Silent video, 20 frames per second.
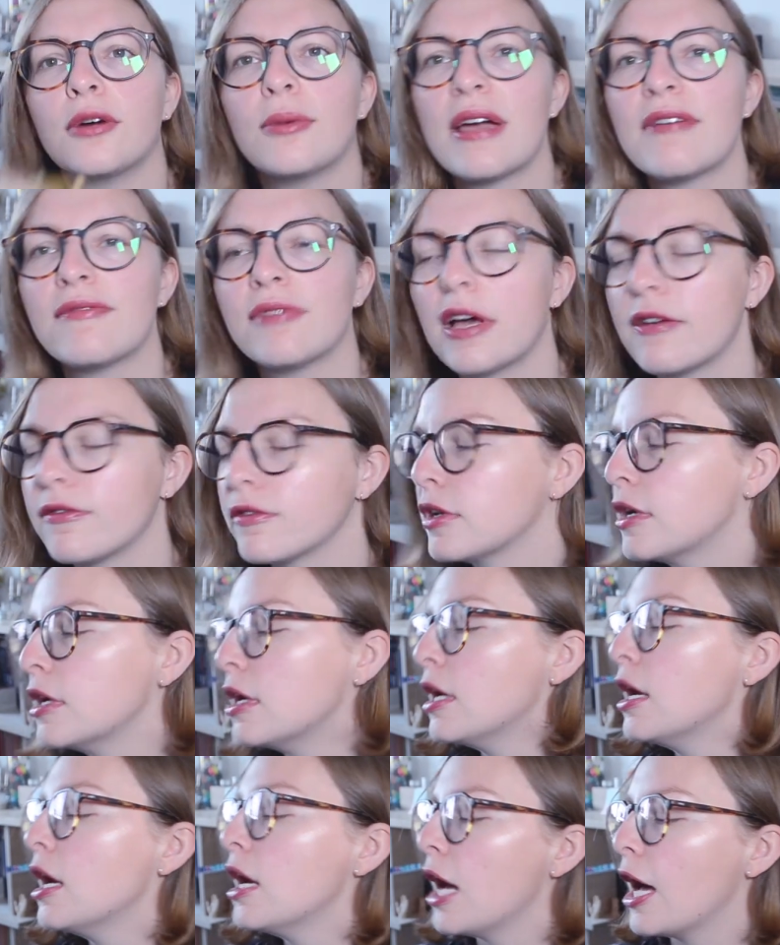away, fluff.
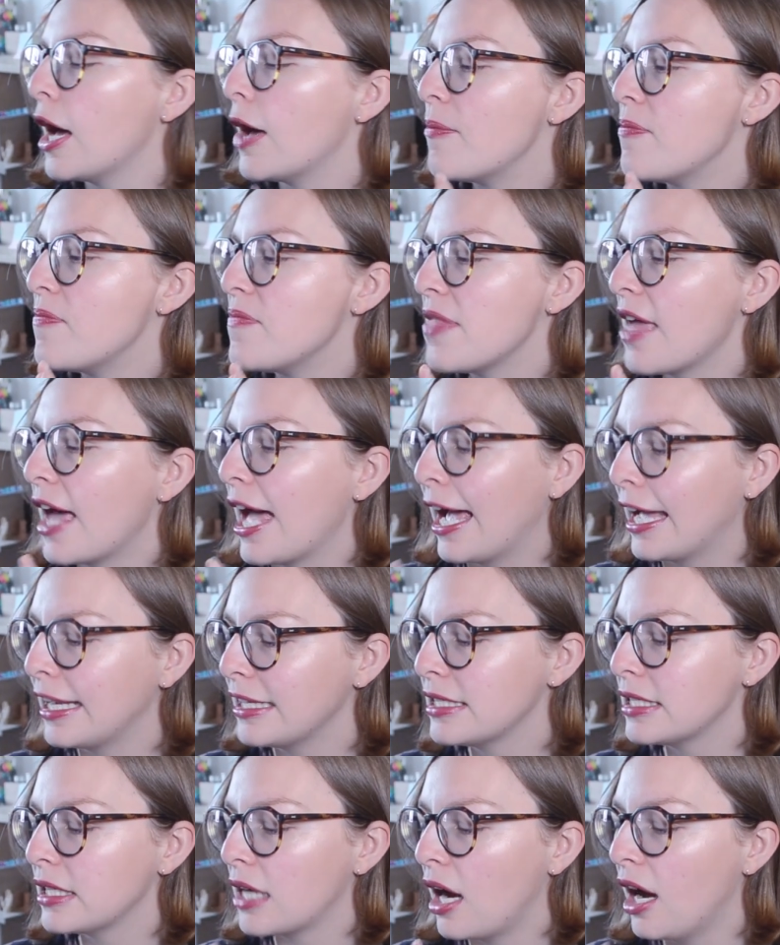
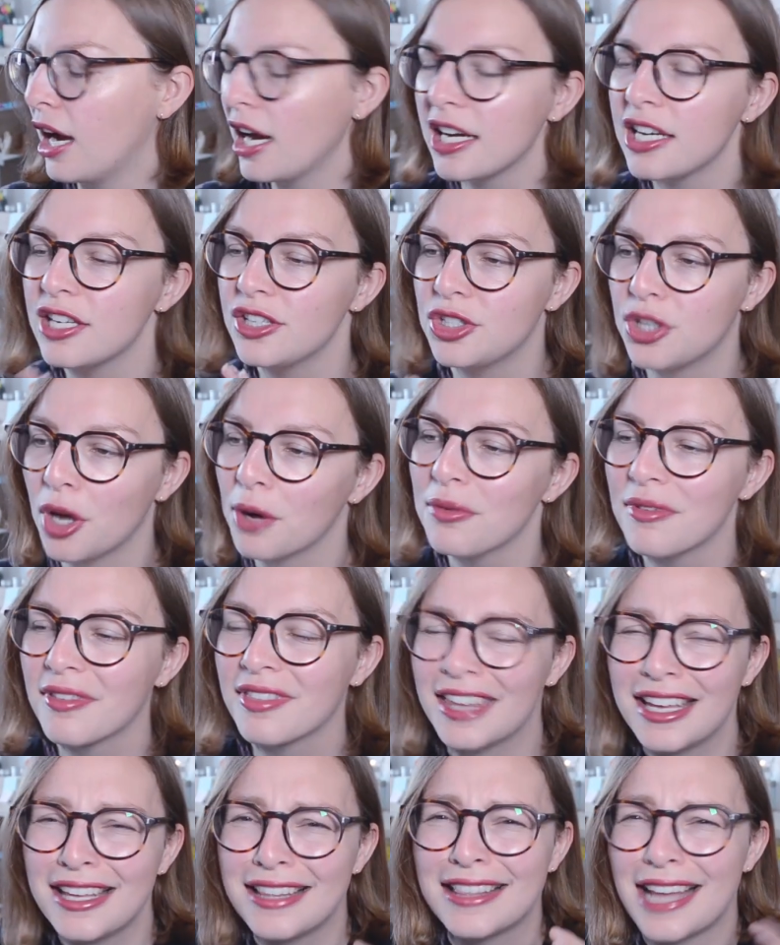And I don't
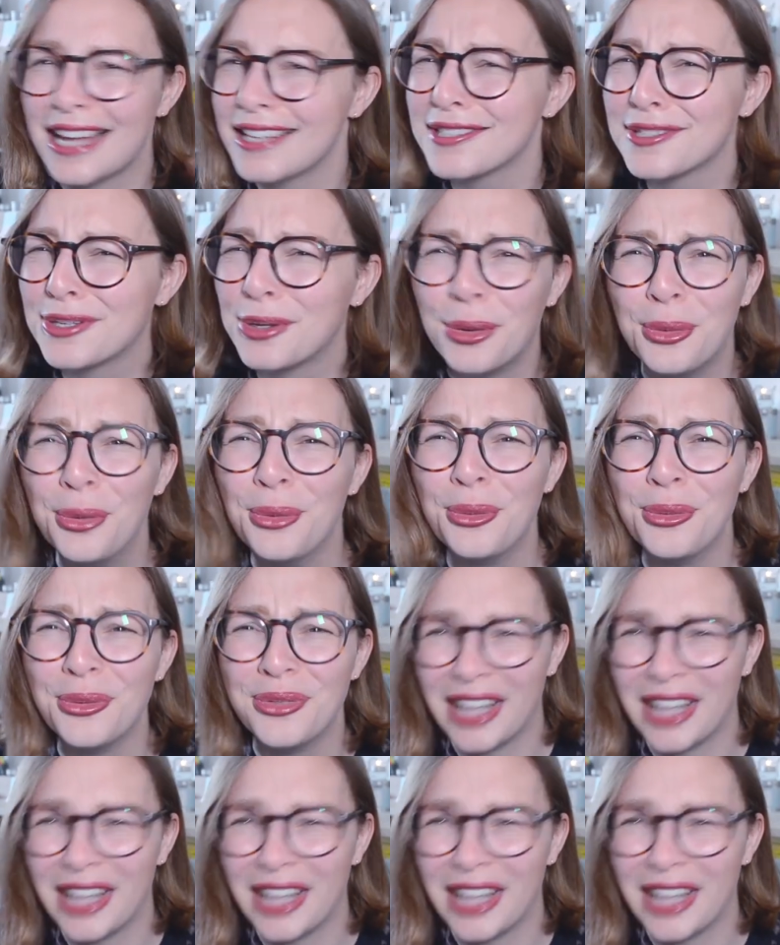think that's cool.